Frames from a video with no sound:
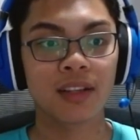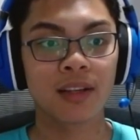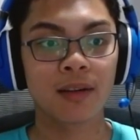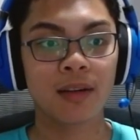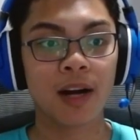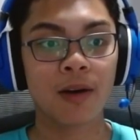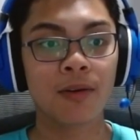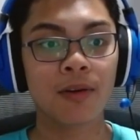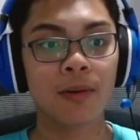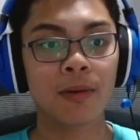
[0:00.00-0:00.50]

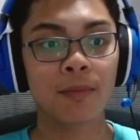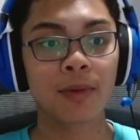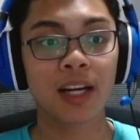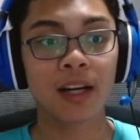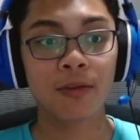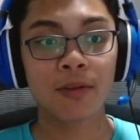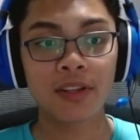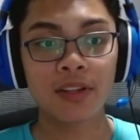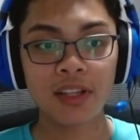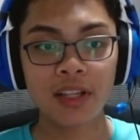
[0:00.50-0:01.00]
But
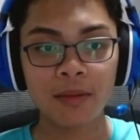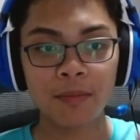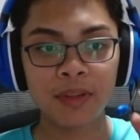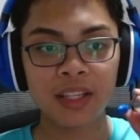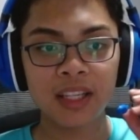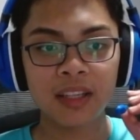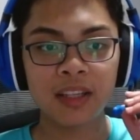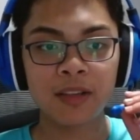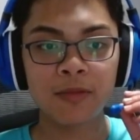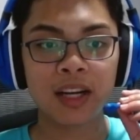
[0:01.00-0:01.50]
I wasn't
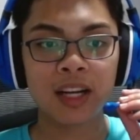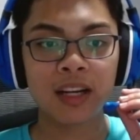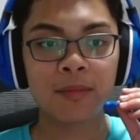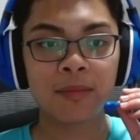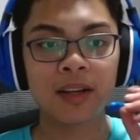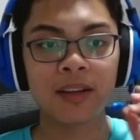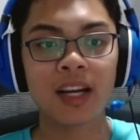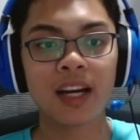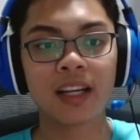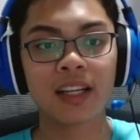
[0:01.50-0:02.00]
completely right
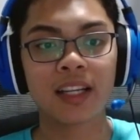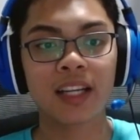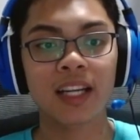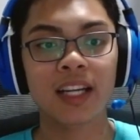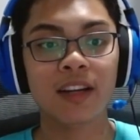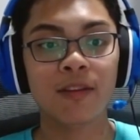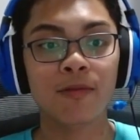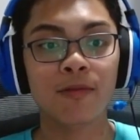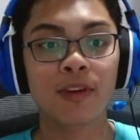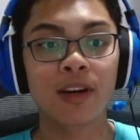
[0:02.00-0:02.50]
about not
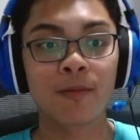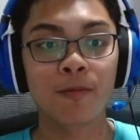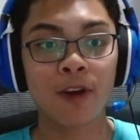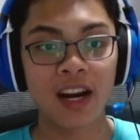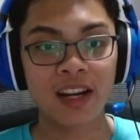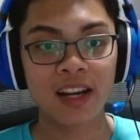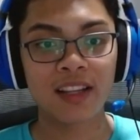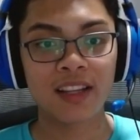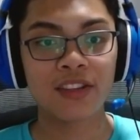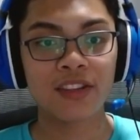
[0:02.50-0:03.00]
getting a
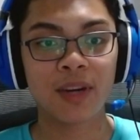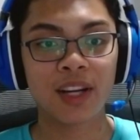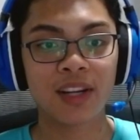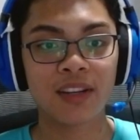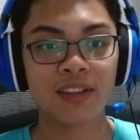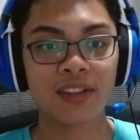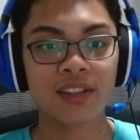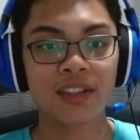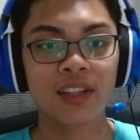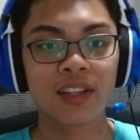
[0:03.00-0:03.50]
wireless
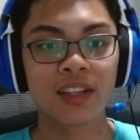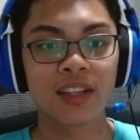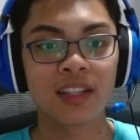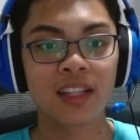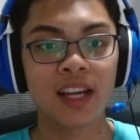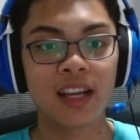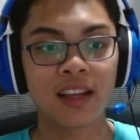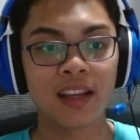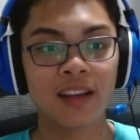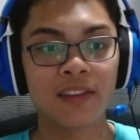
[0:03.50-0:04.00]
mouse,
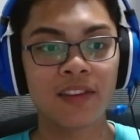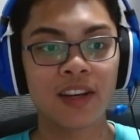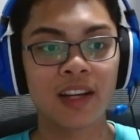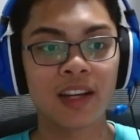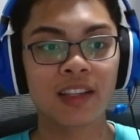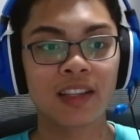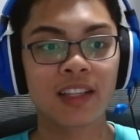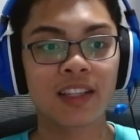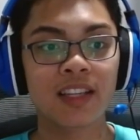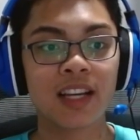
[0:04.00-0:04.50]
now that I
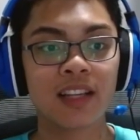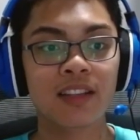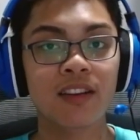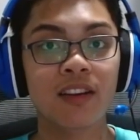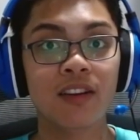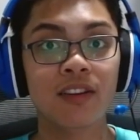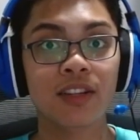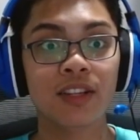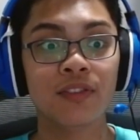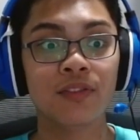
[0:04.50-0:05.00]
found out the
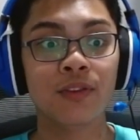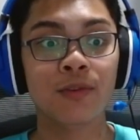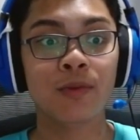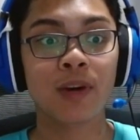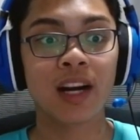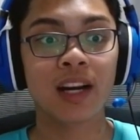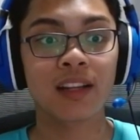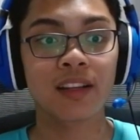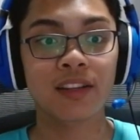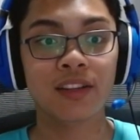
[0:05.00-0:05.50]
technology for
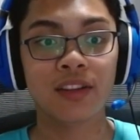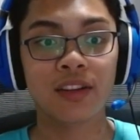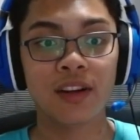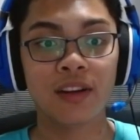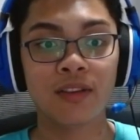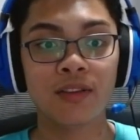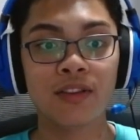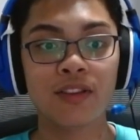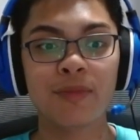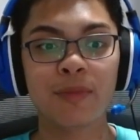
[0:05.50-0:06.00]
wireless
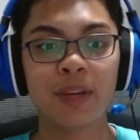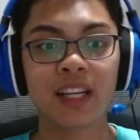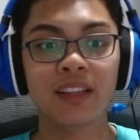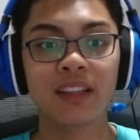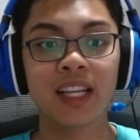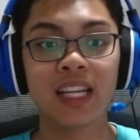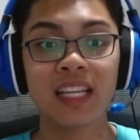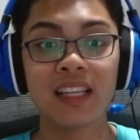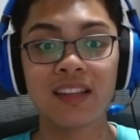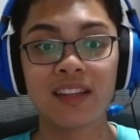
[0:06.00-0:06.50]
dongles make
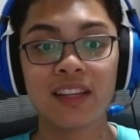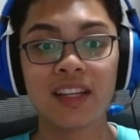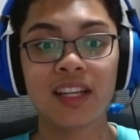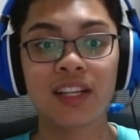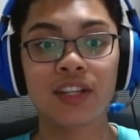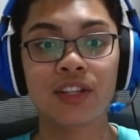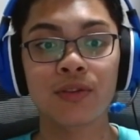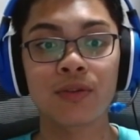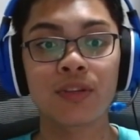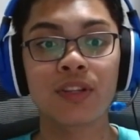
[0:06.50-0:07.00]
latency
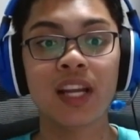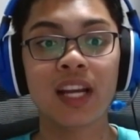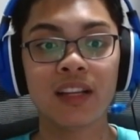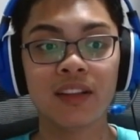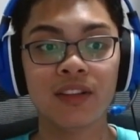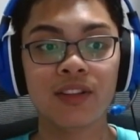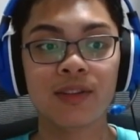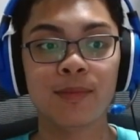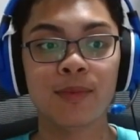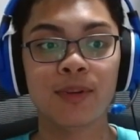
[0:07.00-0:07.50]
issues
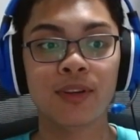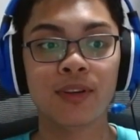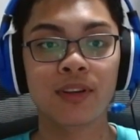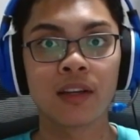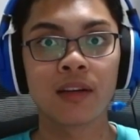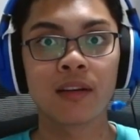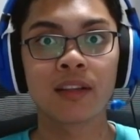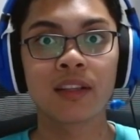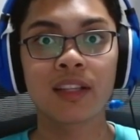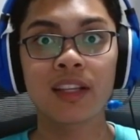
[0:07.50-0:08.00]
negligible.
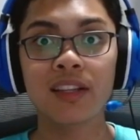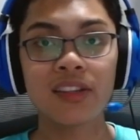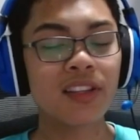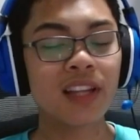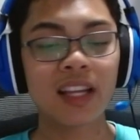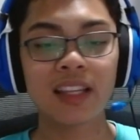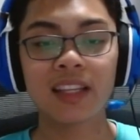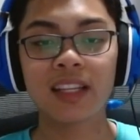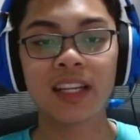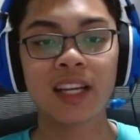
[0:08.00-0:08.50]
This is
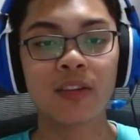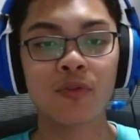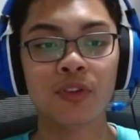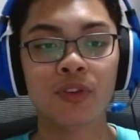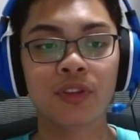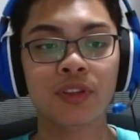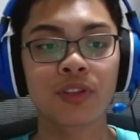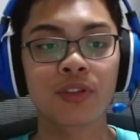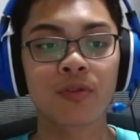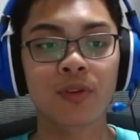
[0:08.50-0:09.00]
not the case for
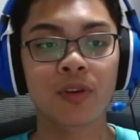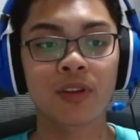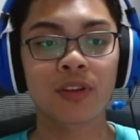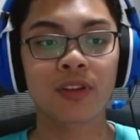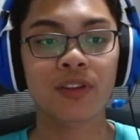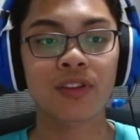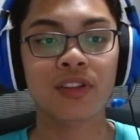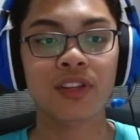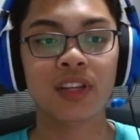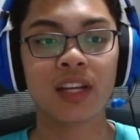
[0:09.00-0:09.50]

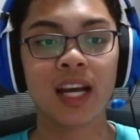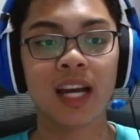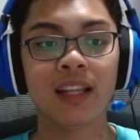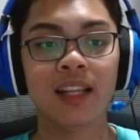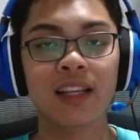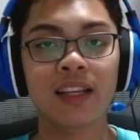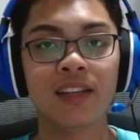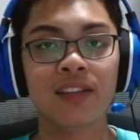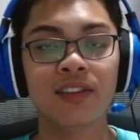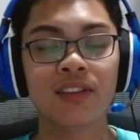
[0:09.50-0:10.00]
controllers, at
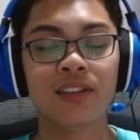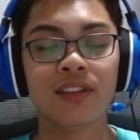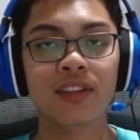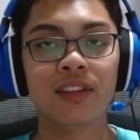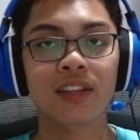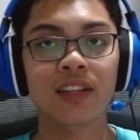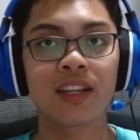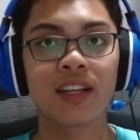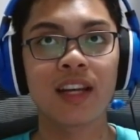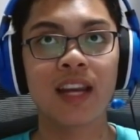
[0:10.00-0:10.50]
least
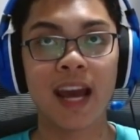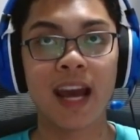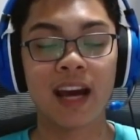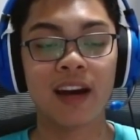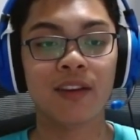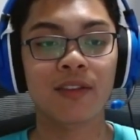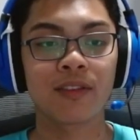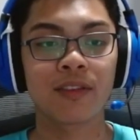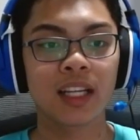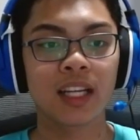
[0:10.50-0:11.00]

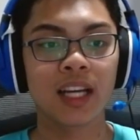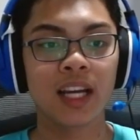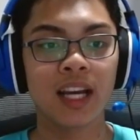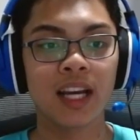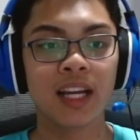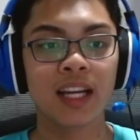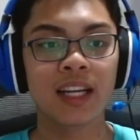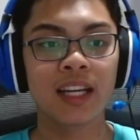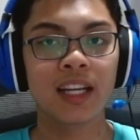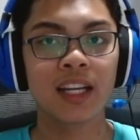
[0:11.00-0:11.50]
now.
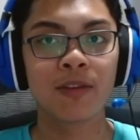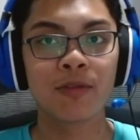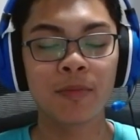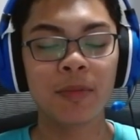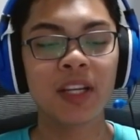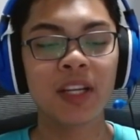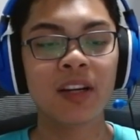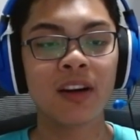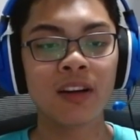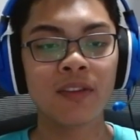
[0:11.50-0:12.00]
And it would
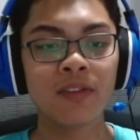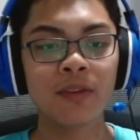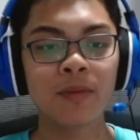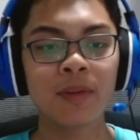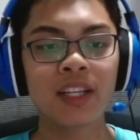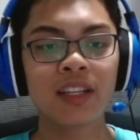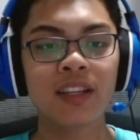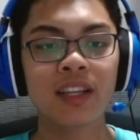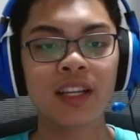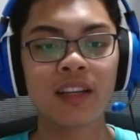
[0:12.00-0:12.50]
be hard for
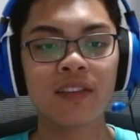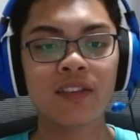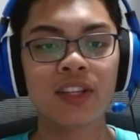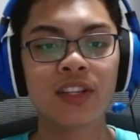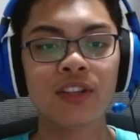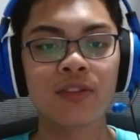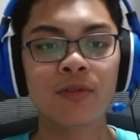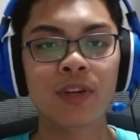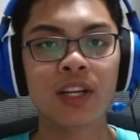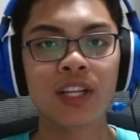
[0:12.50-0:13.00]
me to think of
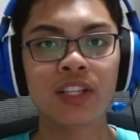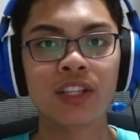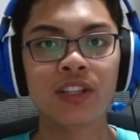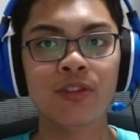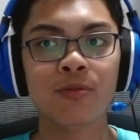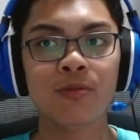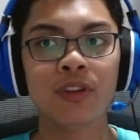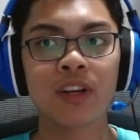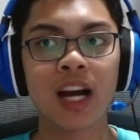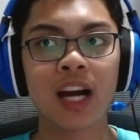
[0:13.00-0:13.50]

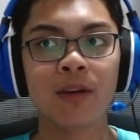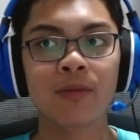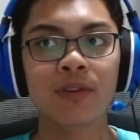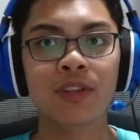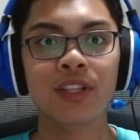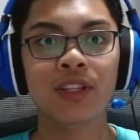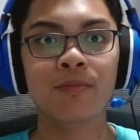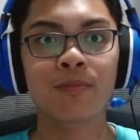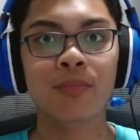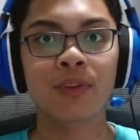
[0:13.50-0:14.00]
situations where I
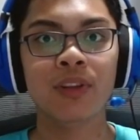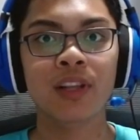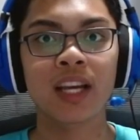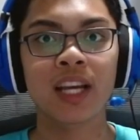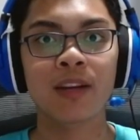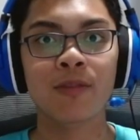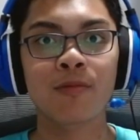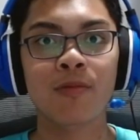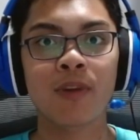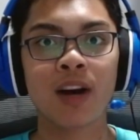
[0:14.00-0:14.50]
would
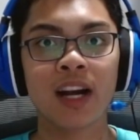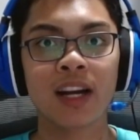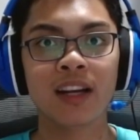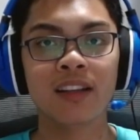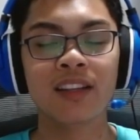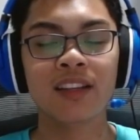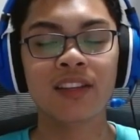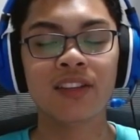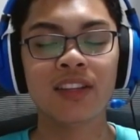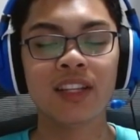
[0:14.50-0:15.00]
play
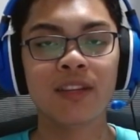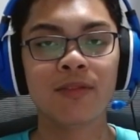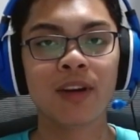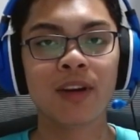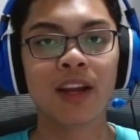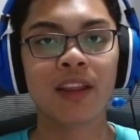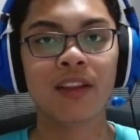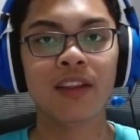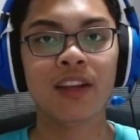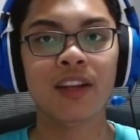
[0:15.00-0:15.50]
wirelessly
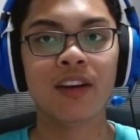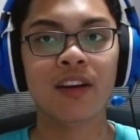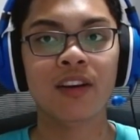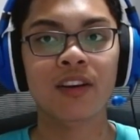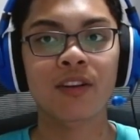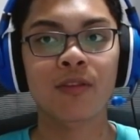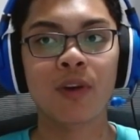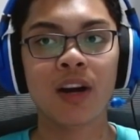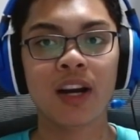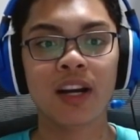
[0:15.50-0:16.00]
rather than
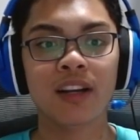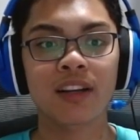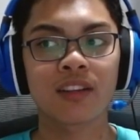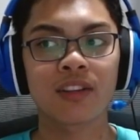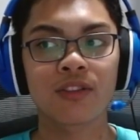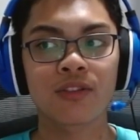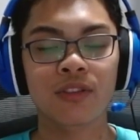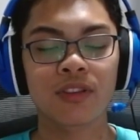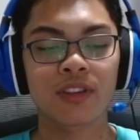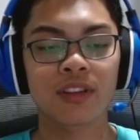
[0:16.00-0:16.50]
on a wire
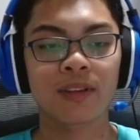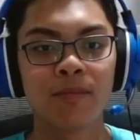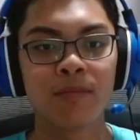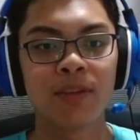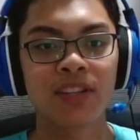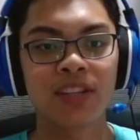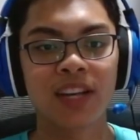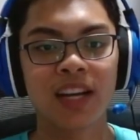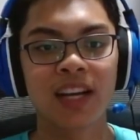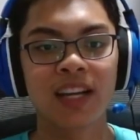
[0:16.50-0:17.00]
controller,
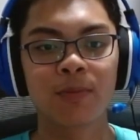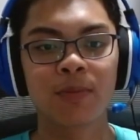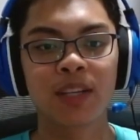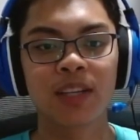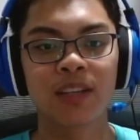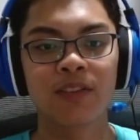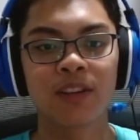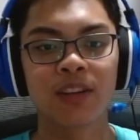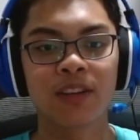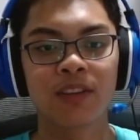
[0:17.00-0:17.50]
besides
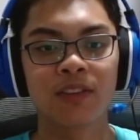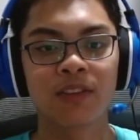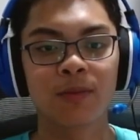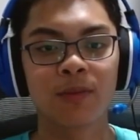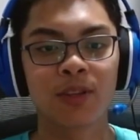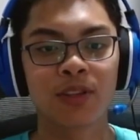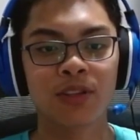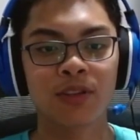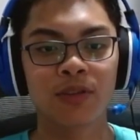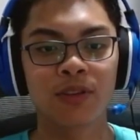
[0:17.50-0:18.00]
being farther from
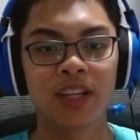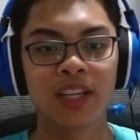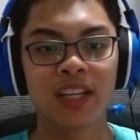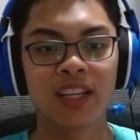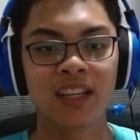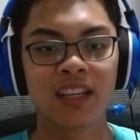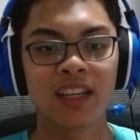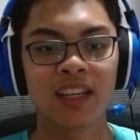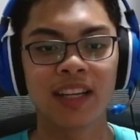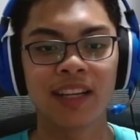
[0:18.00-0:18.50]
the screen
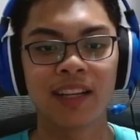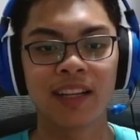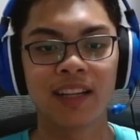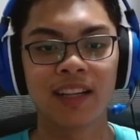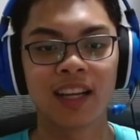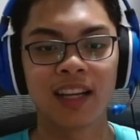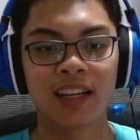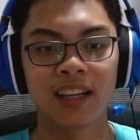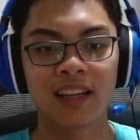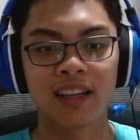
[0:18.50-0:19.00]
and
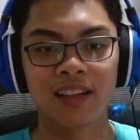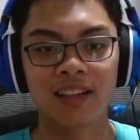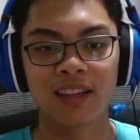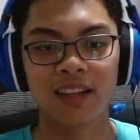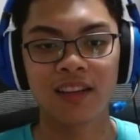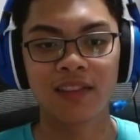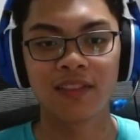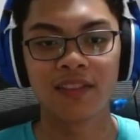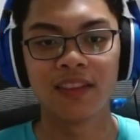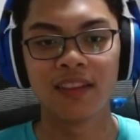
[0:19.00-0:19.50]
that kind of
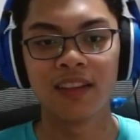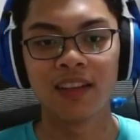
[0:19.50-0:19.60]
stuff.